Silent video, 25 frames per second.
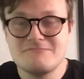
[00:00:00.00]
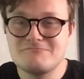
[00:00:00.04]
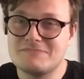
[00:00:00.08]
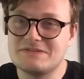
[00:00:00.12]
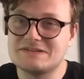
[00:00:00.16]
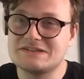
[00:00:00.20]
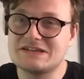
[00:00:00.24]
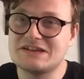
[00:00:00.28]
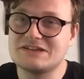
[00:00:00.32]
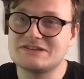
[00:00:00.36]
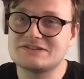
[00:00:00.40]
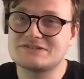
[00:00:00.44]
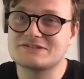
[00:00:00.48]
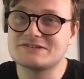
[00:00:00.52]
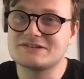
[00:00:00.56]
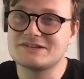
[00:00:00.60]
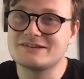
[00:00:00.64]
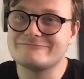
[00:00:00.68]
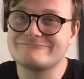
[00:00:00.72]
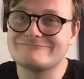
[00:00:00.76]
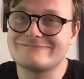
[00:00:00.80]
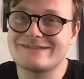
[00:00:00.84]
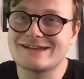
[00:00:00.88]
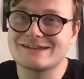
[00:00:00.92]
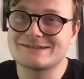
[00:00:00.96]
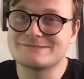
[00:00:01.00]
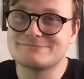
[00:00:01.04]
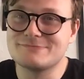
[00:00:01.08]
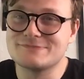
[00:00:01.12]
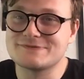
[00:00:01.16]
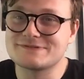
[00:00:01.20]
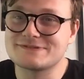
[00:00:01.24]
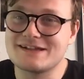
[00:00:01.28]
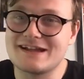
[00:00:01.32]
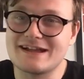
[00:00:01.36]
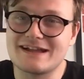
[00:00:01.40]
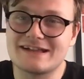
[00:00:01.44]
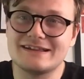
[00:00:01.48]
potentially, yes,
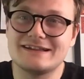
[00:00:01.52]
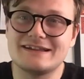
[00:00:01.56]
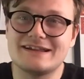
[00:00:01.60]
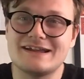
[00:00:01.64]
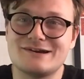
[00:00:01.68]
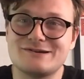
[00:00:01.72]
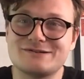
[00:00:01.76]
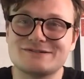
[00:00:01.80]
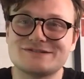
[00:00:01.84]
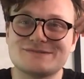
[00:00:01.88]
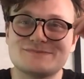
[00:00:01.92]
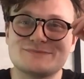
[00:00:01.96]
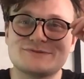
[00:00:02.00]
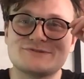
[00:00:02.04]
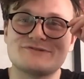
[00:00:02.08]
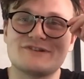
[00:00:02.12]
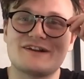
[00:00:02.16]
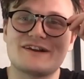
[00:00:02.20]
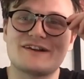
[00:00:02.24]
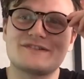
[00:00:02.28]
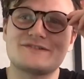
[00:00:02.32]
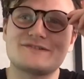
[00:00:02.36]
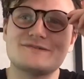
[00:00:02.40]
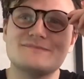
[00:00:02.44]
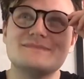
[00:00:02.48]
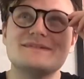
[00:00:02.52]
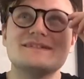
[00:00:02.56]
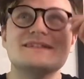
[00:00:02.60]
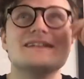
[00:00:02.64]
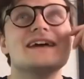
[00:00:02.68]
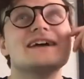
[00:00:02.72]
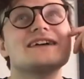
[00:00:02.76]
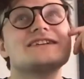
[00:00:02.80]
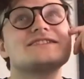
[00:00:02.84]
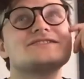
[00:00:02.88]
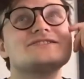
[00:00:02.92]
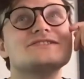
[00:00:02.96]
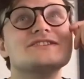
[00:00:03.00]
most likely now, Subtract's coming
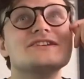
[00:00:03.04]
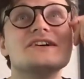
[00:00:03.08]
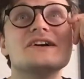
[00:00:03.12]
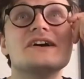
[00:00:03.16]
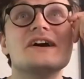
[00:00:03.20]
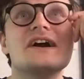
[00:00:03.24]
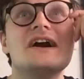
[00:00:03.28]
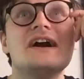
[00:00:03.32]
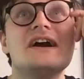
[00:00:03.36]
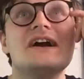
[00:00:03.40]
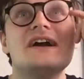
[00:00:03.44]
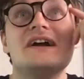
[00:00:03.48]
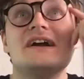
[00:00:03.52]
next year,